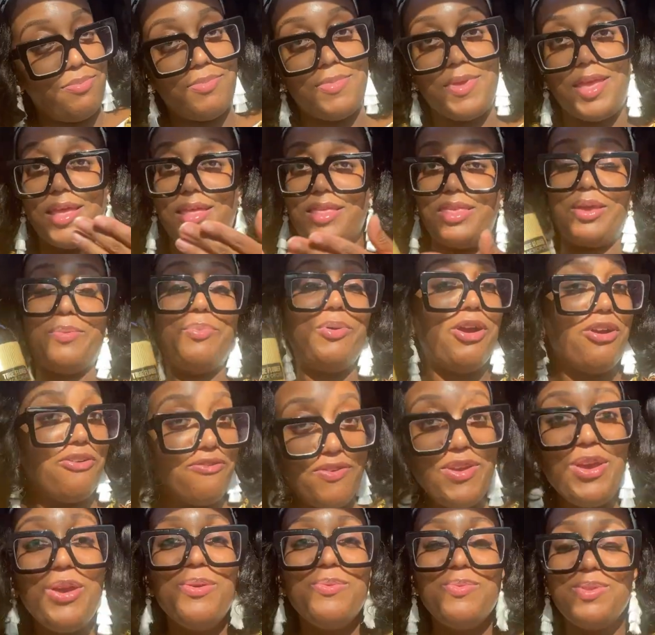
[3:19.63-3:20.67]
it's a
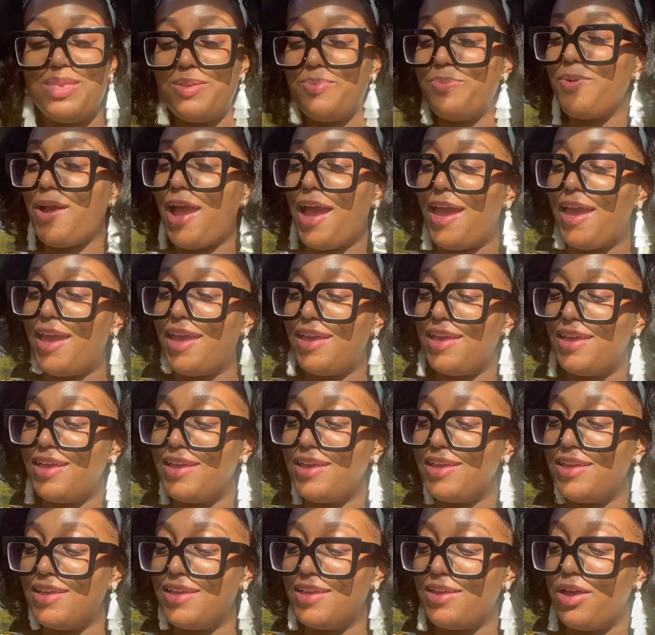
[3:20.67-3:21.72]
perfume spray,
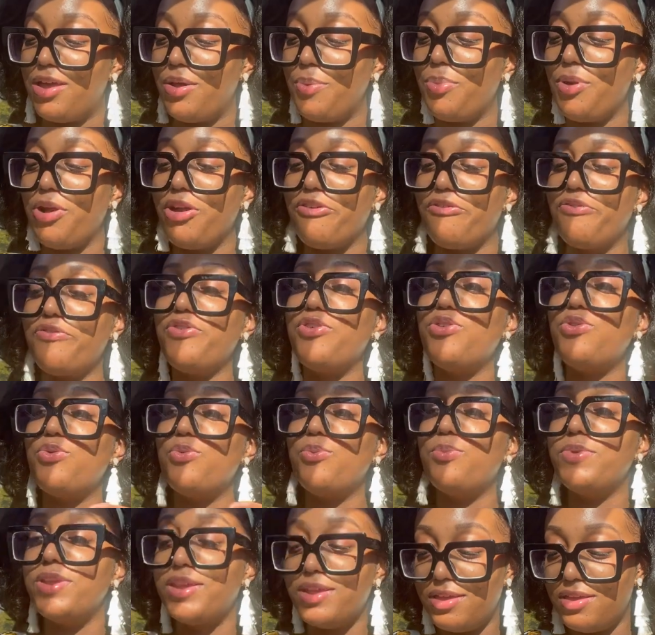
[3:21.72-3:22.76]

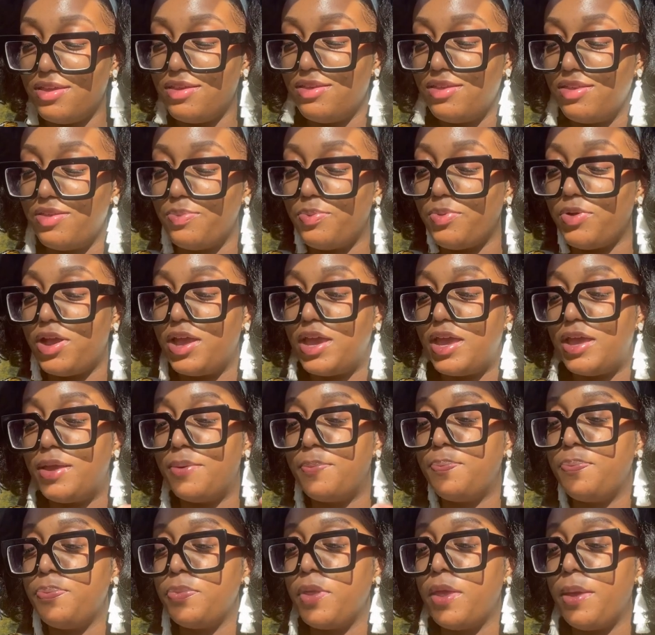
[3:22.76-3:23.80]
perfumed spray
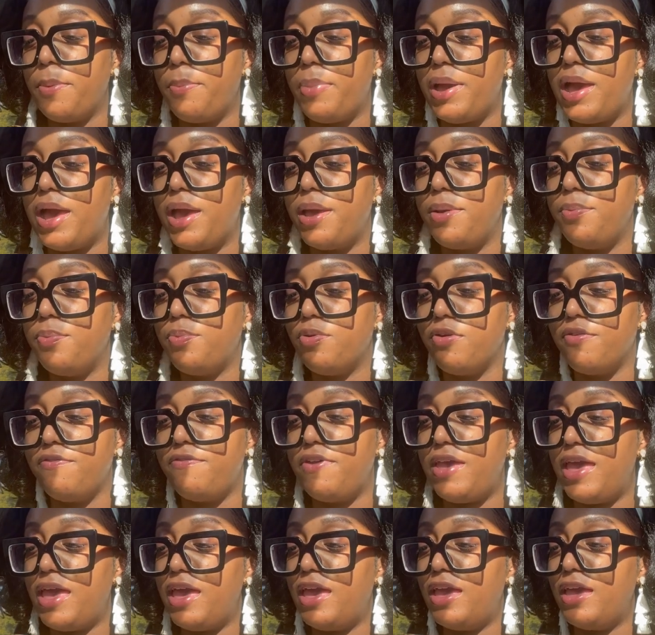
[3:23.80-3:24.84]
by
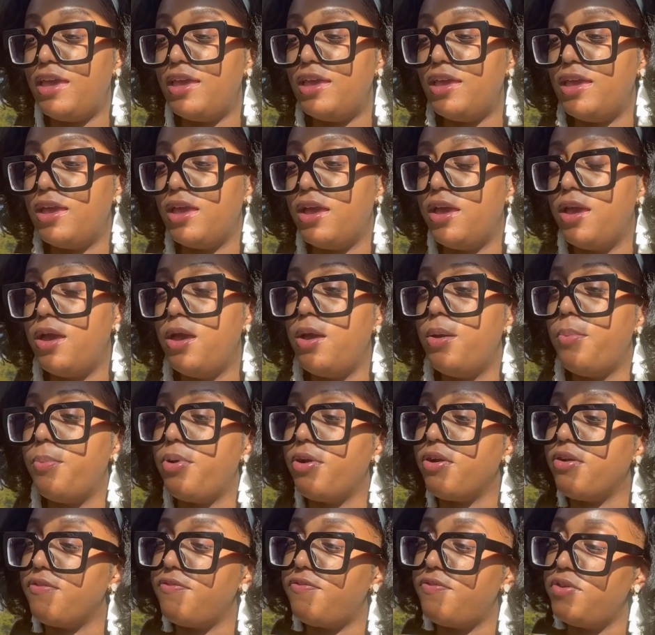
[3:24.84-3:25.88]
Purvey
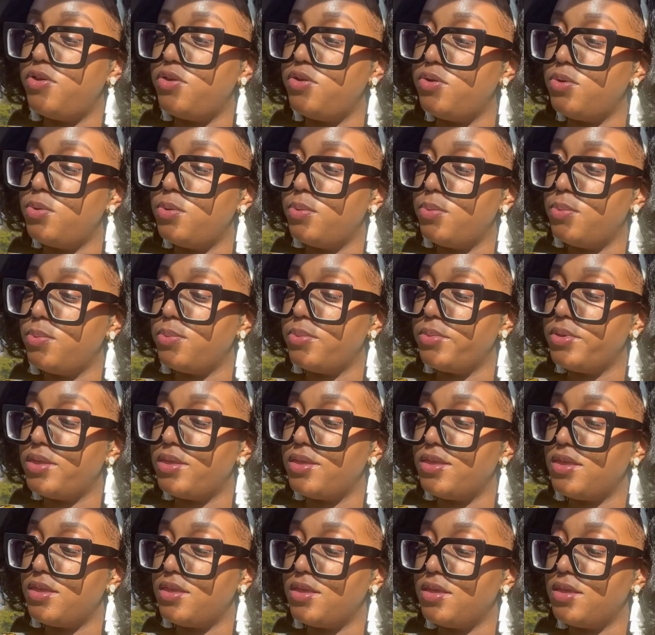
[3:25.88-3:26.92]
Perfumes.
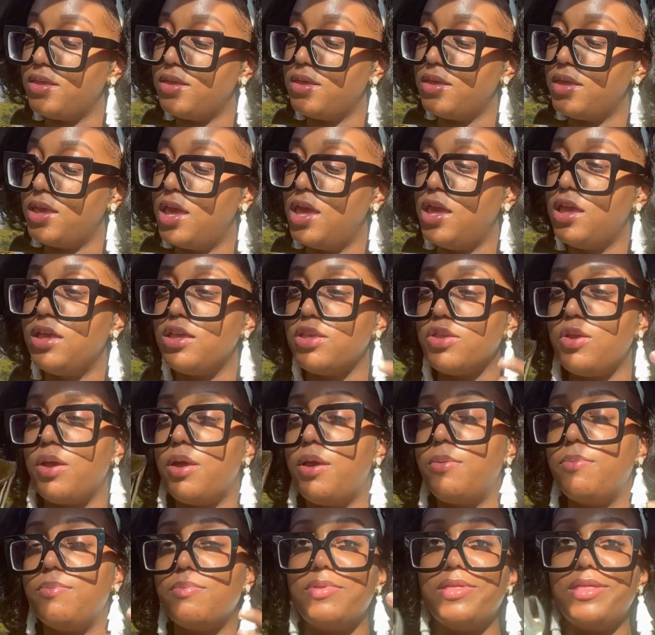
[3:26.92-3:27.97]
So
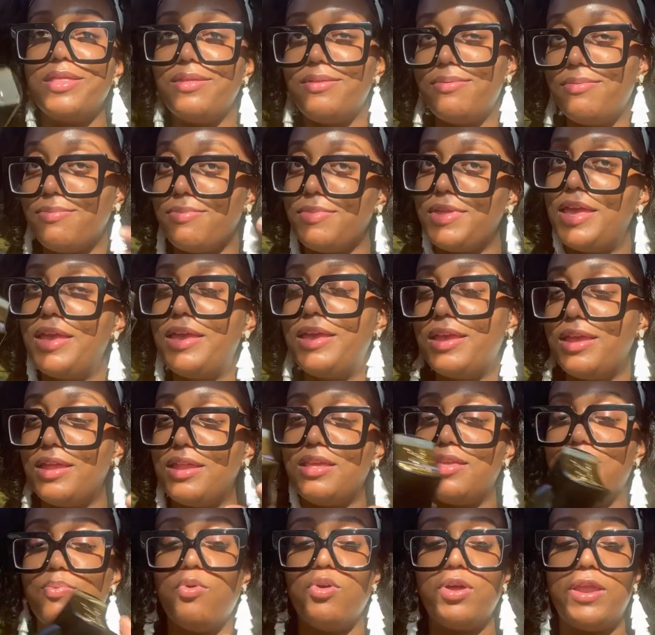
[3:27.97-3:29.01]
I'm thinking
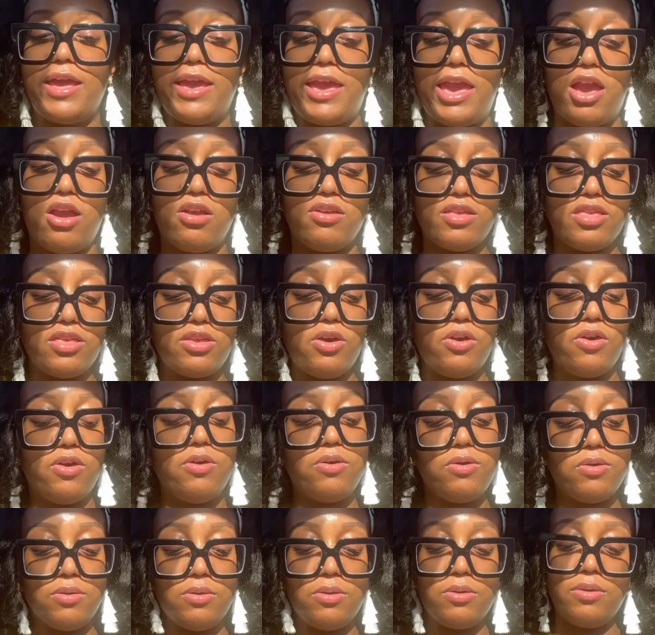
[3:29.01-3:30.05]
it's more like
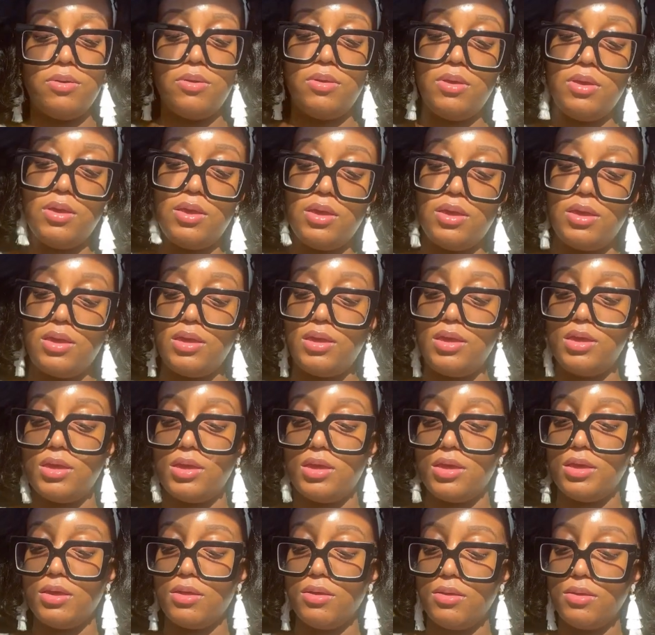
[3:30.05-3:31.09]
aerosol.
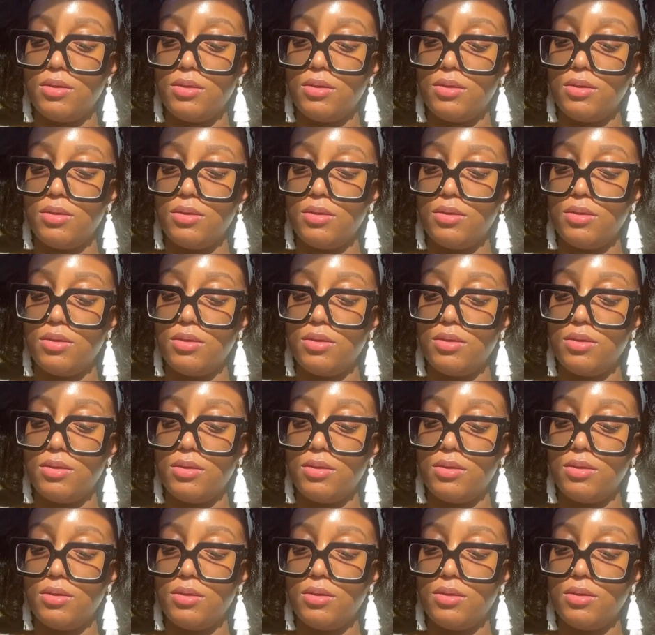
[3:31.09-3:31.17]
Yeah.